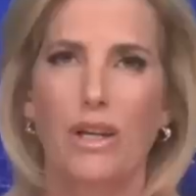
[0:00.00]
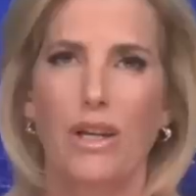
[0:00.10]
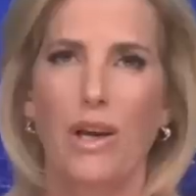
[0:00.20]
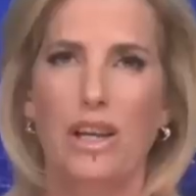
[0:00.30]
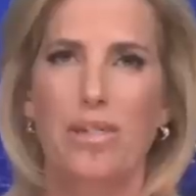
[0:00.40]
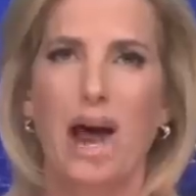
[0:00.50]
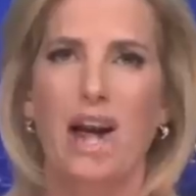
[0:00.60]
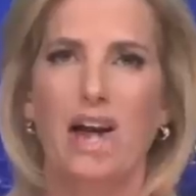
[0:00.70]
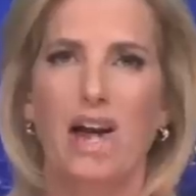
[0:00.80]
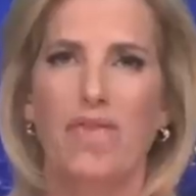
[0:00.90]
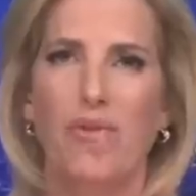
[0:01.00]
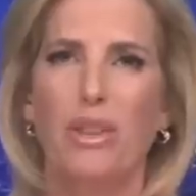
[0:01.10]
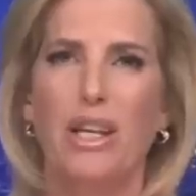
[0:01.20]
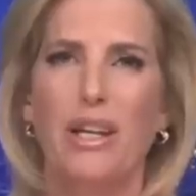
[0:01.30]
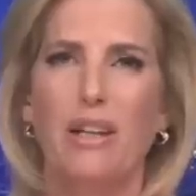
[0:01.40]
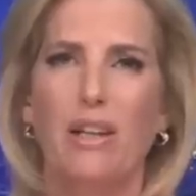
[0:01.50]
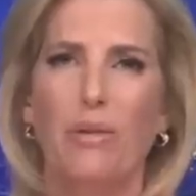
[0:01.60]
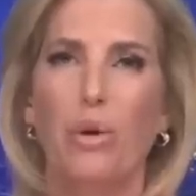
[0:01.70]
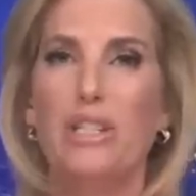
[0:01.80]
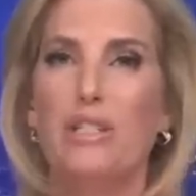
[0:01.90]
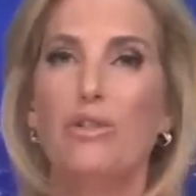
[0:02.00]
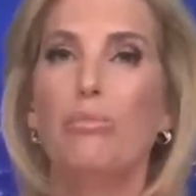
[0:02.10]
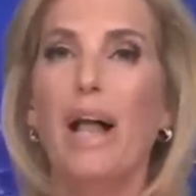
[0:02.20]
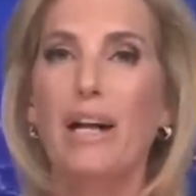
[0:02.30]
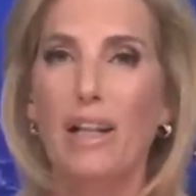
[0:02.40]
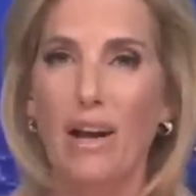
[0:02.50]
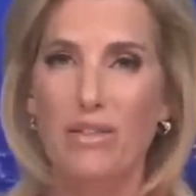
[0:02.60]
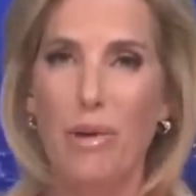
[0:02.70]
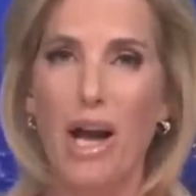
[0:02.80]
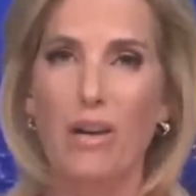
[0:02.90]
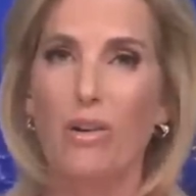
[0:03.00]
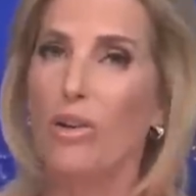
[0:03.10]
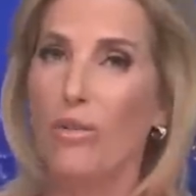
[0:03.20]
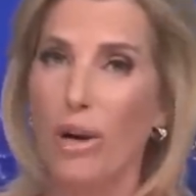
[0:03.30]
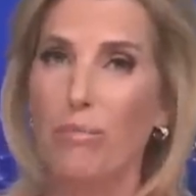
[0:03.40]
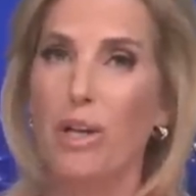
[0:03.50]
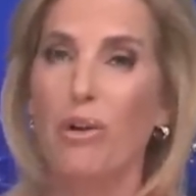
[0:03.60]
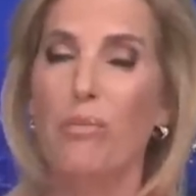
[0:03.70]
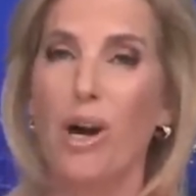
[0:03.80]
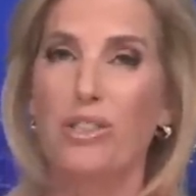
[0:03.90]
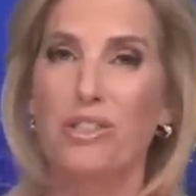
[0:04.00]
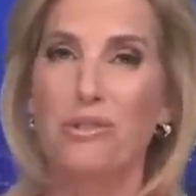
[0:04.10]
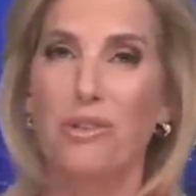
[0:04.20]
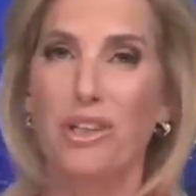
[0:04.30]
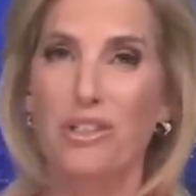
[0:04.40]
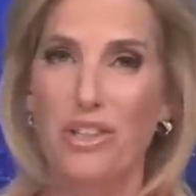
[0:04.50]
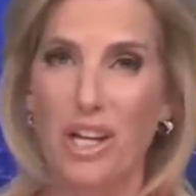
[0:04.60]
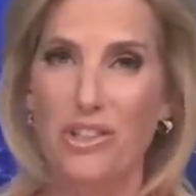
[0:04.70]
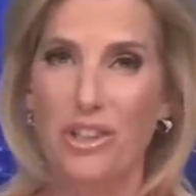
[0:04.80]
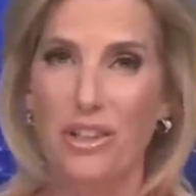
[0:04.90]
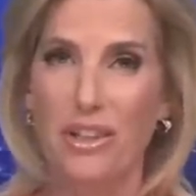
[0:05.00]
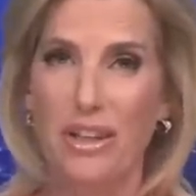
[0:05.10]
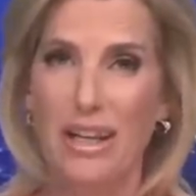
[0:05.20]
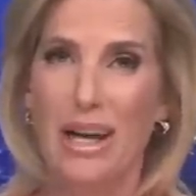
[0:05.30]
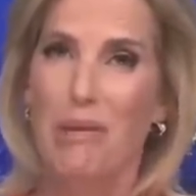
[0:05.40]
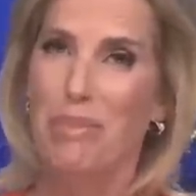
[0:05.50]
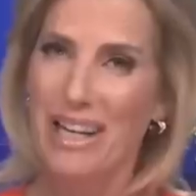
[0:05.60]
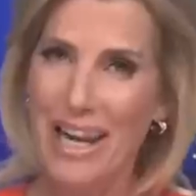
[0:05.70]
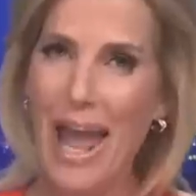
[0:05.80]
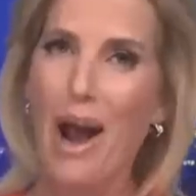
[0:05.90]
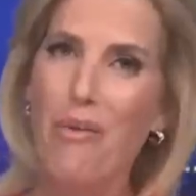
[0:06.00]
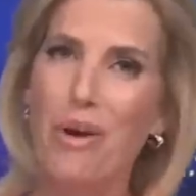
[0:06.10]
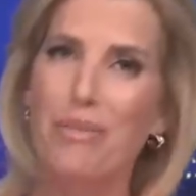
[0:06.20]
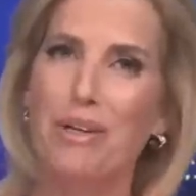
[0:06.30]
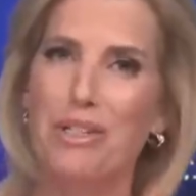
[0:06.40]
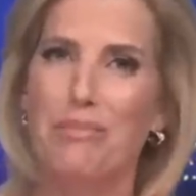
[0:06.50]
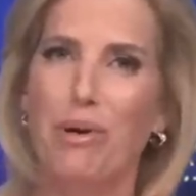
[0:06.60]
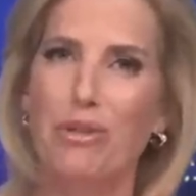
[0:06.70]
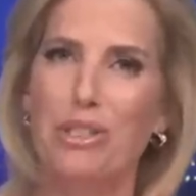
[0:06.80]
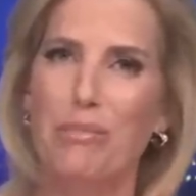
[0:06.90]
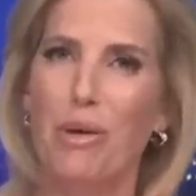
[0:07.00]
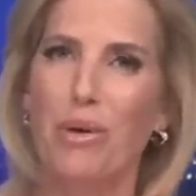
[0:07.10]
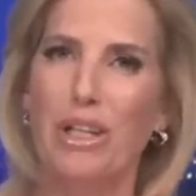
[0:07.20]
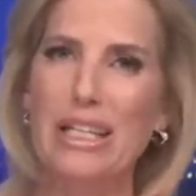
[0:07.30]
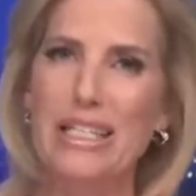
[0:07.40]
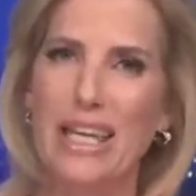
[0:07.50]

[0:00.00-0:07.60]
It was bad enough when the kneeling was to Black Lives Matter, a corrupt neo Marxist organization. But now women are supposed to be willing to